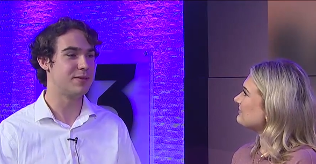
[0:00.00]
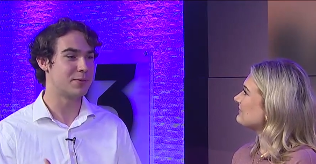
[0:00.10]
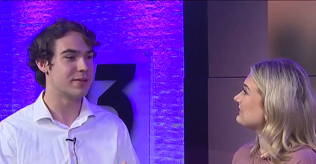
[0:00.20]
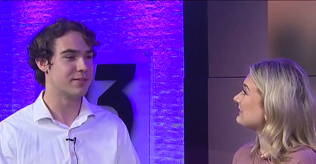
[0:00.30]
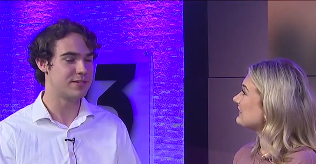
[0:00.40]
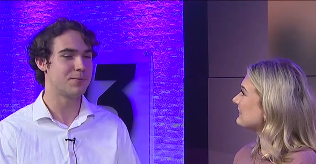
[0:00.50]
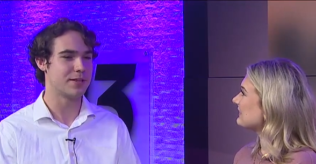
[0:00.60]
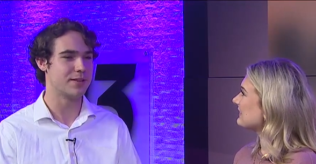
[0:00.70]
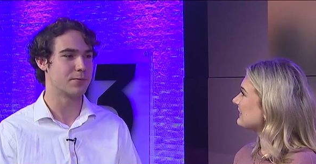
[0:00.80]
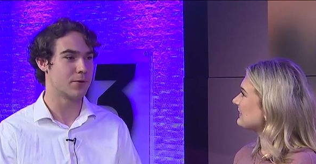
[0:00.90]

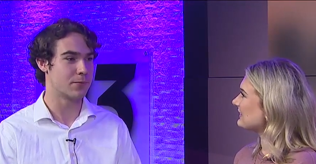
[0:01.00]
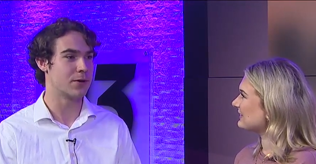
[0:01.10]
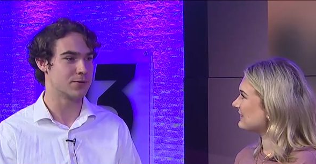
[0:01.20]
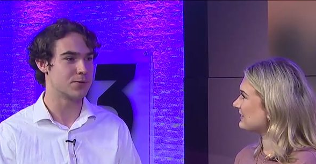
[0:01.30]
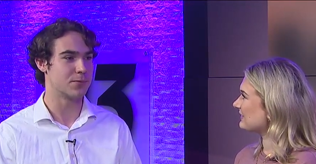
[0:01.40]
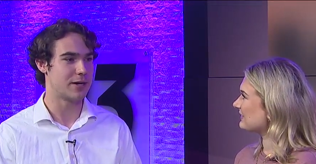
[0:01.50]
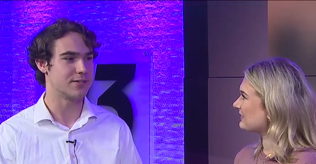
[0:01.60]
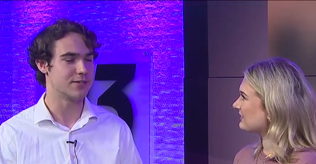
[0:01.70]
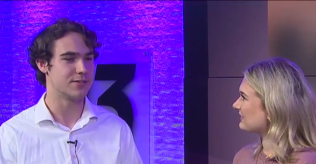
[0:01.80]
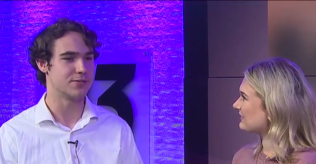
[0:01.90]
Speaker 1: typically in the rehearsal
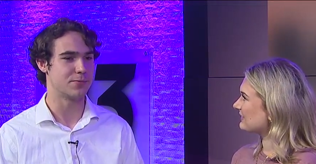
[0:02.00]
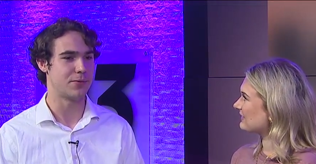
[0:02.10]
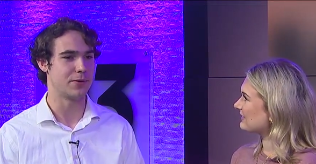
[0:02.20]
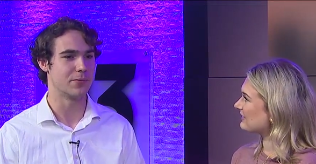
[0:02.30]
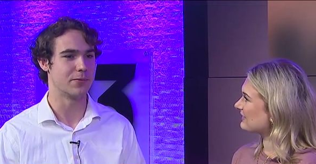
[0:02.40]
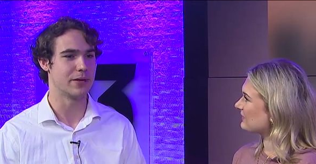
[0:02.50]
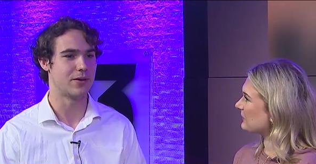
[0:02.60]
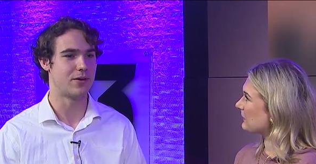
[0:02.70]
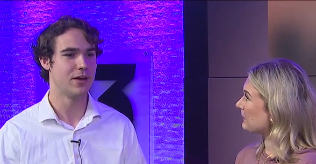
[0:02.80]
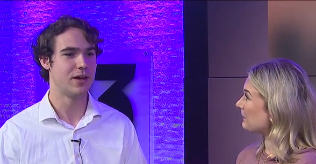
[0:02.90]
process, there's a point where we
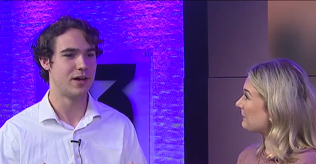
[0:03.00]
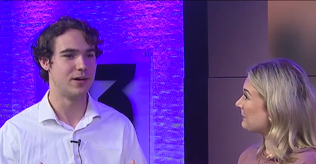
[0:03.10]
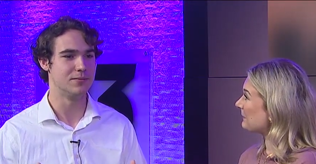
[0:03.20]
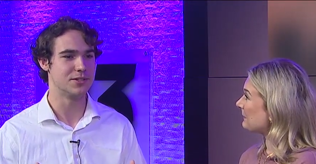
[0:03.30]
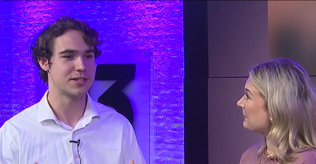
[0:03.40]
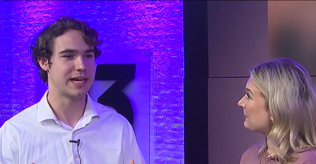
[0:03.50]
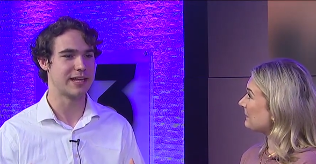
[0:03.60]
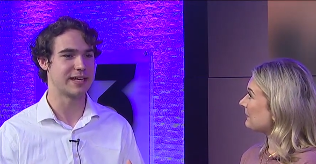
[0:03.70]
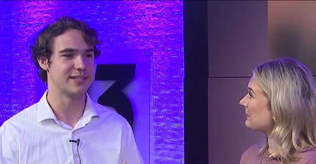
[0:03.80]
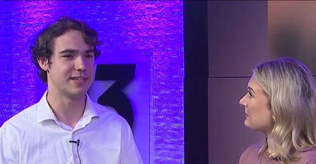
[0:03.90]
all um, just
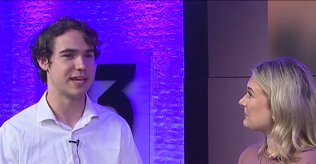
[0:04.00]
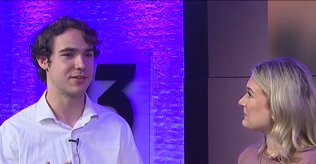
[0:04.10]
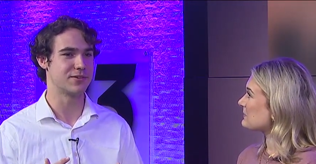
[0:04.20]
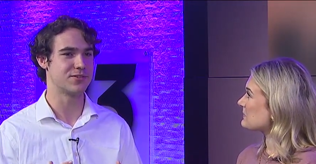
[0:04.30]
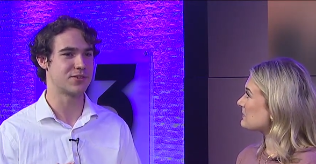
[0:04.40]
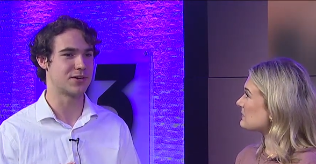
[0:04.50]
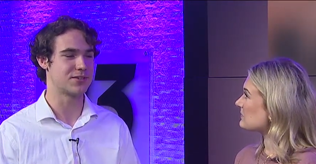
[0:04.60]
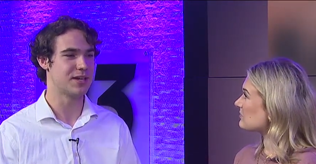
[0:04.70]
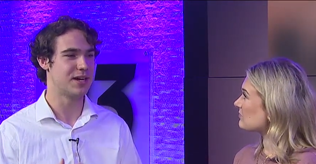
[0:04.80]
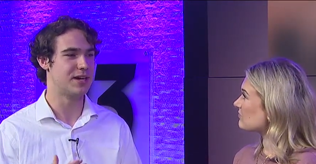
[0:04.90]
kind of get together and
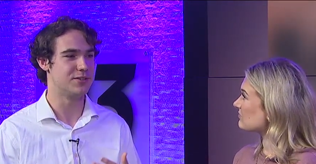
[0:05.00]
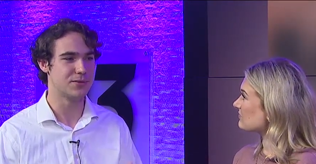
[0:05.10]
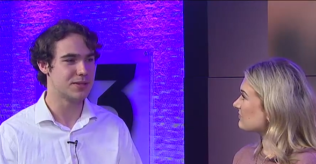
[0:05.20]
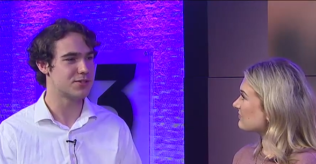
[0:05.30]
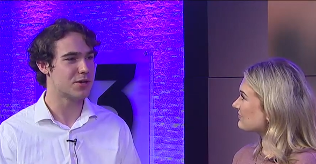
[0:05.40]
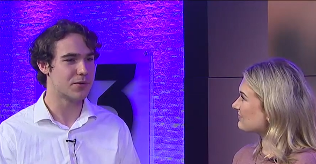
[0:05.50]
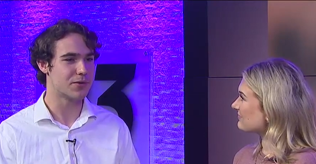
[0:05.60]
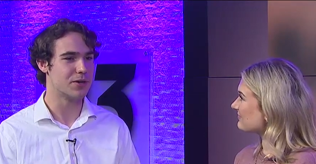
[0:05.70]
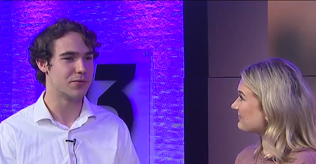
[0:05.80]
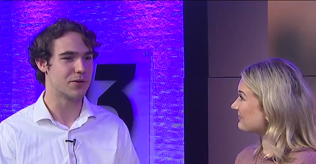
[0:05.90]
start uh, doing the show
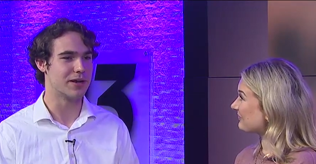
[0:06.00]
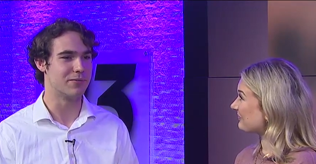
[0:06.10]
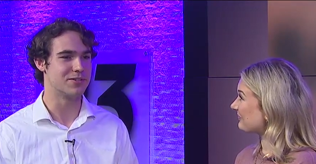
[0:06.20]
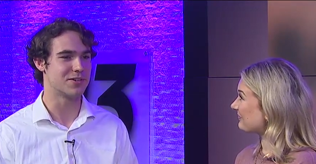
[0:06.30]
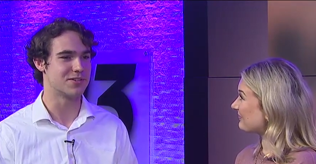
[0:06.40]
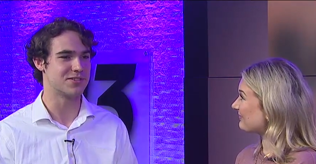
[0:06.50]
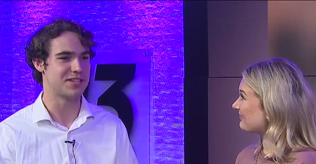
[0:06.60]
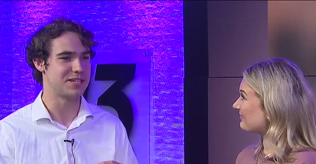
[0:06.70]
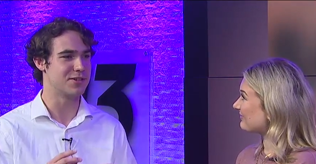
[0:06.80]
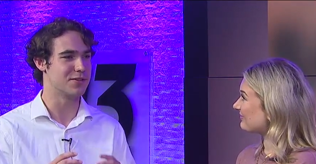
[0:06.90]
over and over, and we start to
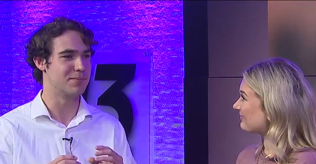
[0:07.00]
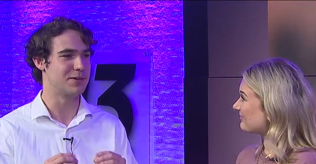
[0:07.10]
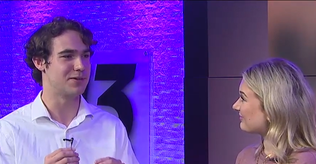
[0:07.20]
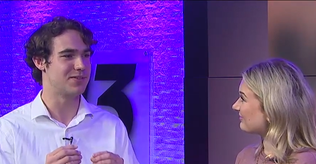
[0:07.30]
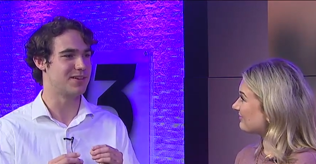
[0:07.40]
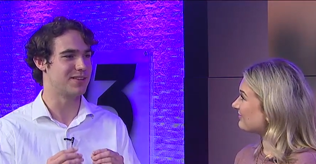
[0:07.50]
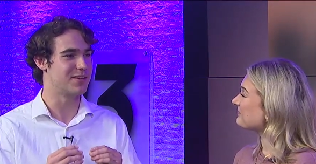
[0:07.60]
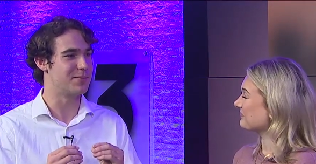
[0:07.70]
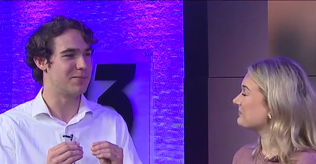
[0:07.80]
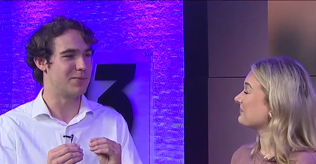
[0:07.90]
see each other build a
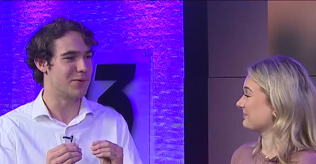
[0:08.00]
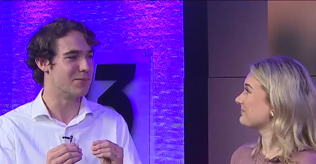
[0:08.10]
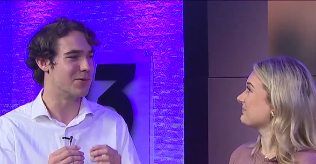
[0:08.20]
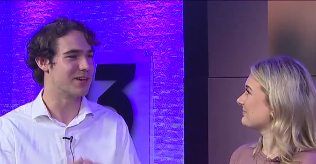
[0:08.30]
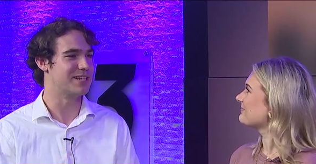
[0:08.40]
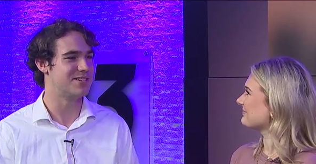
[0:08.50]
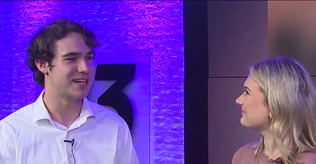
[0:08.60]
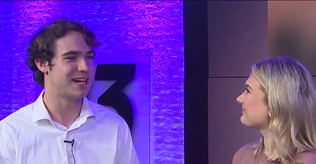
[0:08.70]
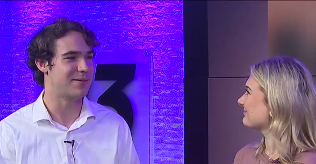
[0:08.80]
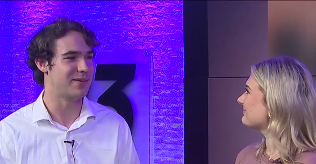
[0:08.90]
little bit more and more each
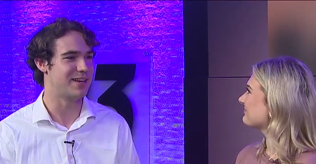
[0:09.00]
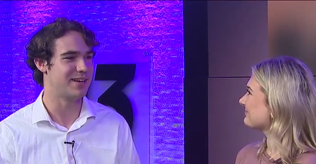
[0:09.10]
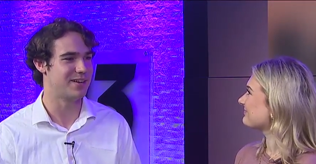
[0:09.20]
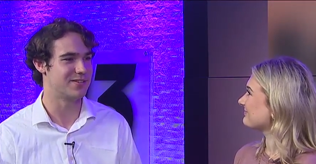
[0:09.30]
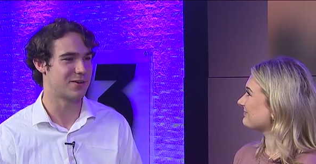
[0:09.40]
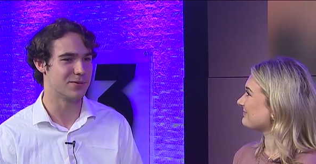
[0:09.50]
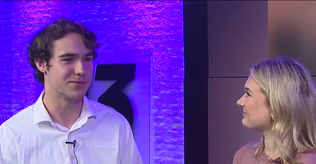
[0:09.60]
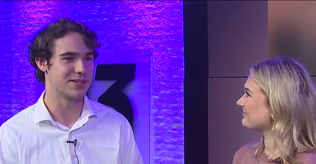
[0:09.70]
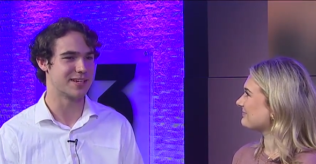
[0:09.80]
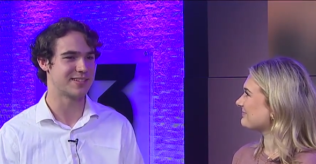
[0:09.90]
time, and it mm -hmm. is mm-hmm.
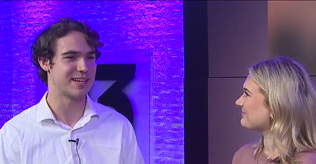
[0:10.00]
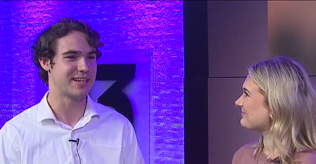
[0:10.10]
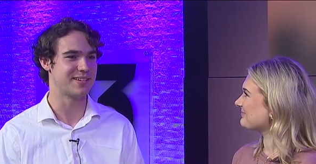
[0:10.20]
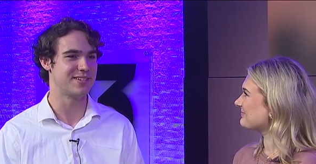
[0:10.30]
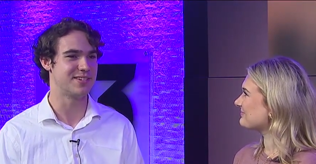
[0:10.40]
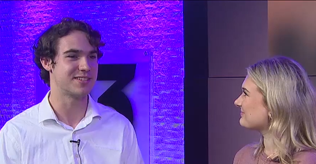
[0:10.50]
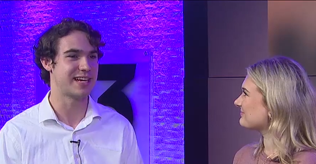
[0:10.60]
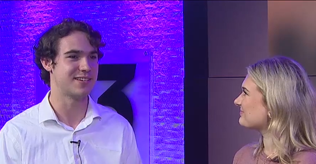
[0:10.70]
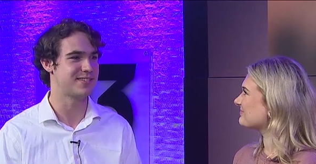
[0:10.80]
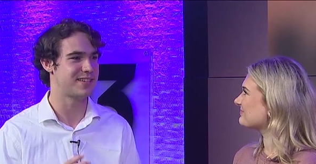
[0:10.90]
always really exciting to just
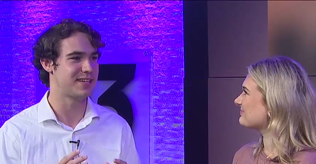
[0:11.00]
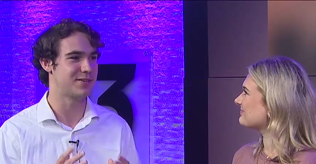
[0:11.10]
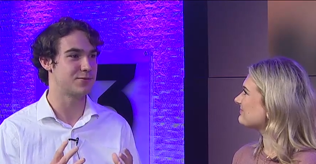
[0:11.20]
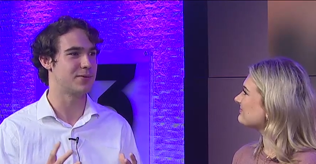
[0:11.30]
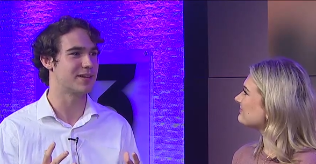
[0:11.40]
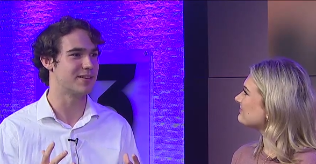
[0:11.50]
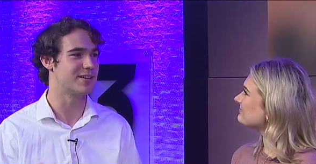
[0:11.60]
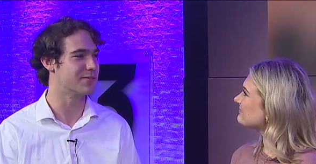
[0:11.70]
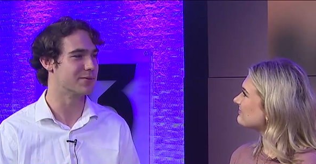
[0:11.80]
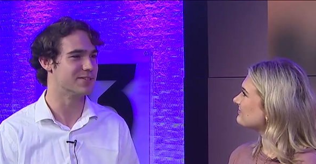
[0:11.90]
kind of see the twinkle
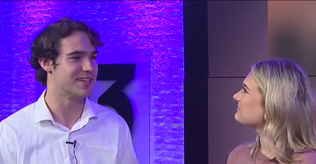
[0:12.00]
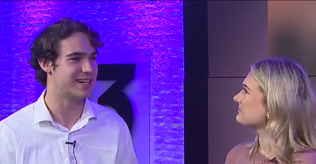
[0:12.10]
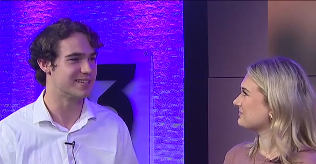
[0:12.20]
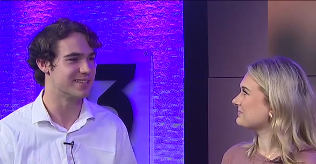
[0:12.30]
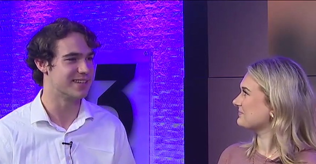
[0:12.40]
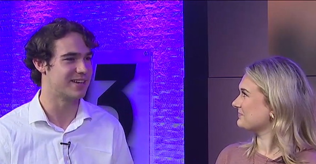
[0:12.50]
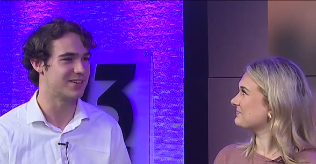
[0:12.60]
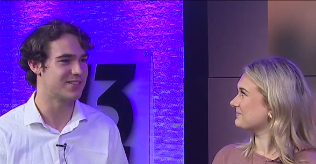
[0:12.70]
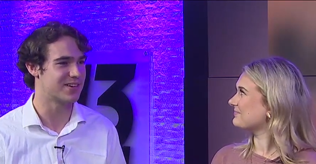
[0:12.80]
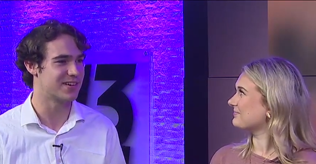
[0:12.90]
in everyone's eyes as they
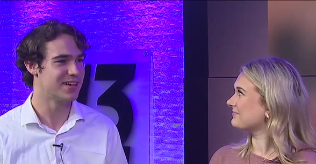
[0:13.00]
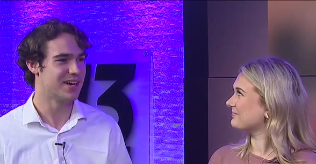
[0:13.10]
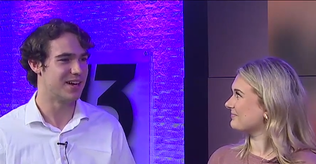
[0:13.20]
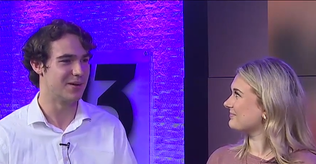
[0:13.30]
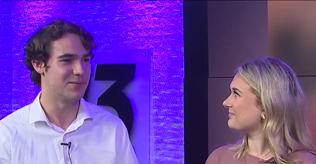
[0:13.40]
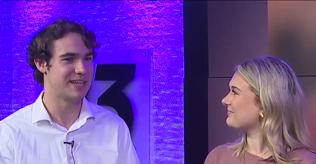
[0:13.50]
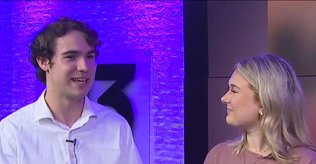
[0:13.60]
all start um, oh,